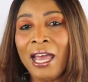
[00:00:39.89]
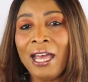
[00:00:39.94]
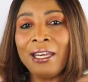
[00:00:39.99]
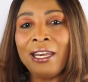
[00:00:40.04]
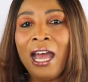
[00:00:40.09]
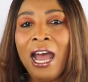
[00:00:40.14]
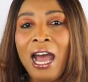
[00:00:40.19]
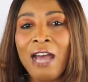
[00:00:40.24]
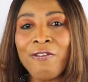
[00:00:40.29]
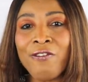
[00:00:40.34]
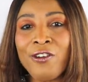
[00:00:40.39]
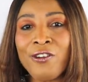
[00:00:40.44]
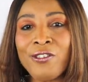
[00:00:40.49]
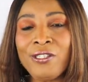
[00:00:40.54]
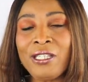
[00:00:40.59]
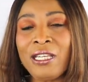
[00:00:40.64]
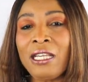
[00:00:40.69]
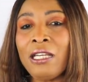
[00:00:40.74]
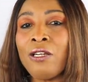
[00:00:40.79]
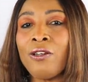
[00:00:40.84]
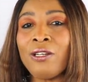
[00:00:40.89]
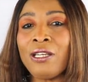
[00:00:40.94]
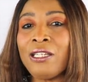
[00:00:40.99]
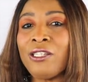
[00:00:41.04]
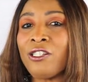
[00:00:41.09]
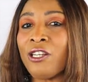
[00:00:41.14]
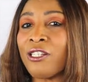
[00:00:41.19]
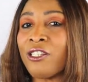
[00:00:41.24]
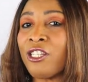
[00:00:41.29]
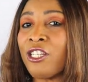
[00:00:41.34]
and have your skin looking
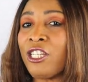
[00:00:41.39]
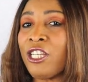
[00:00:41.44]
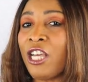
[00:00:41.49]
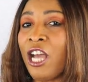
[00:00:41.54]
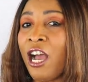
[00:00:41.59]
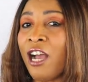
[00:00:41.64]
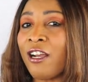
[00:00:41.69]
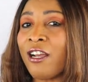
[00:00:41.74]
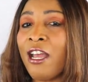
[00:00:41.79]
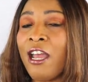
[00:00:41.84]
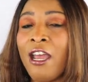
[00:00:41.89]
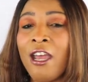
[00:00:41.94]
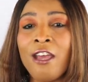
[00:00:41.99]
just young